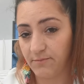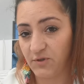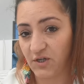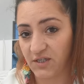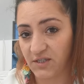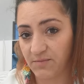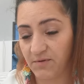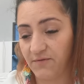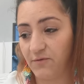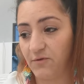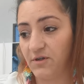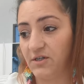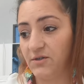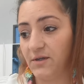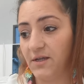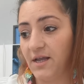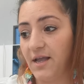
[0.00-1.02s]
just before
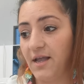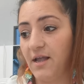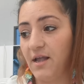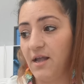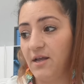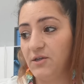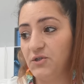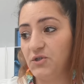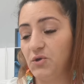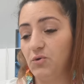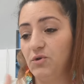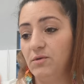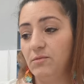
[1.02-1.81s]
the. So